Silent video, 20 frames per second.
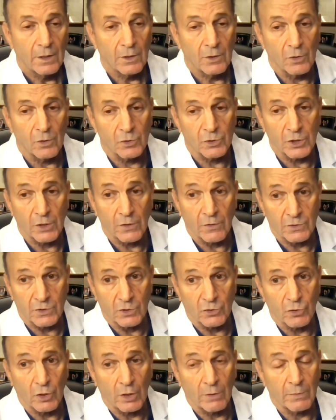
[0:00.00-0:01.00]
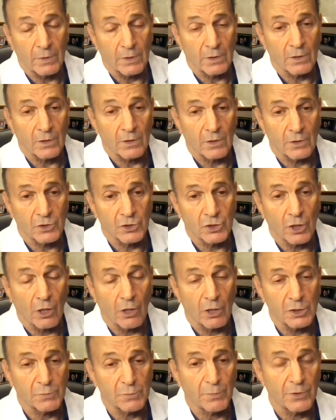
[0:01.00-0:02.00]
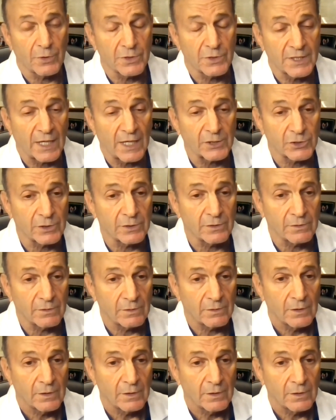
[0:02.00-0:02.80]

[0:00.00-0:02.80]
Usually there's a treatment charge per session.